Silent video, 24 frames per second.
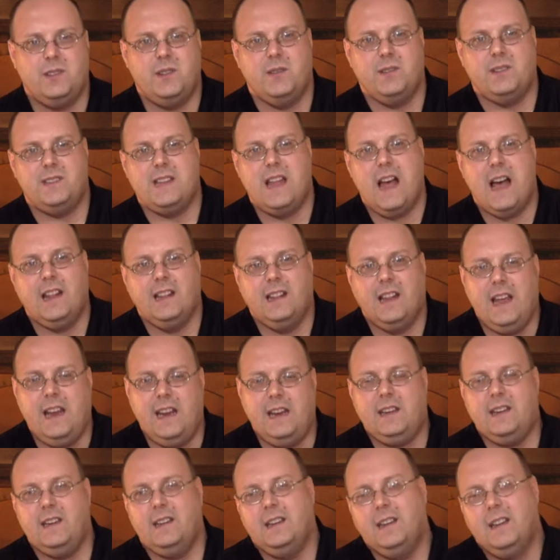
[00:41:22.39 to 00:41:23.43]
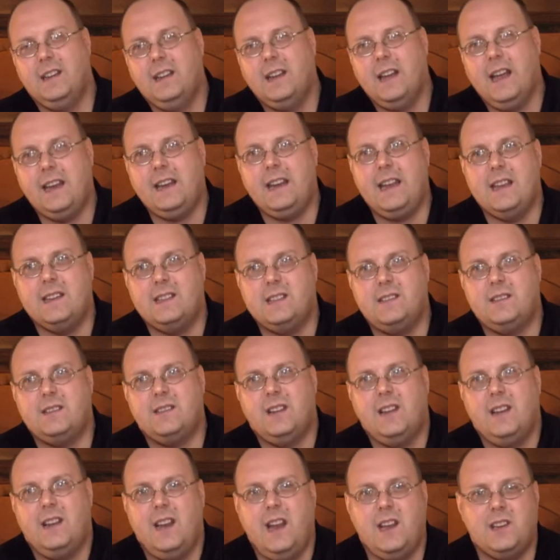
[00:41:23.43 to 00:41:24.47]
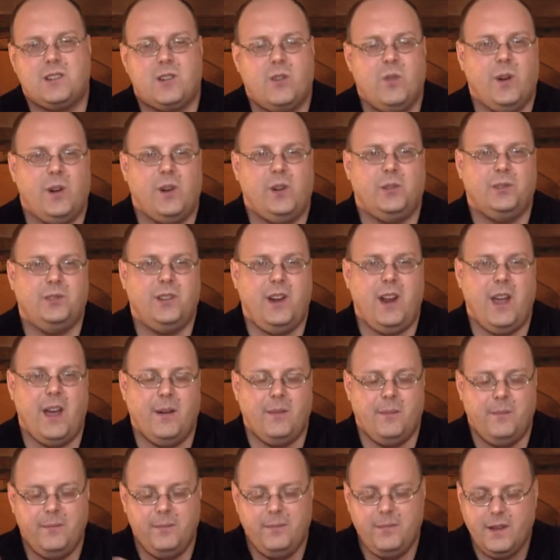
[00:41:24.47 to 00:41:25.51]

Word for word: So it's not like, I guess, it's critical to know.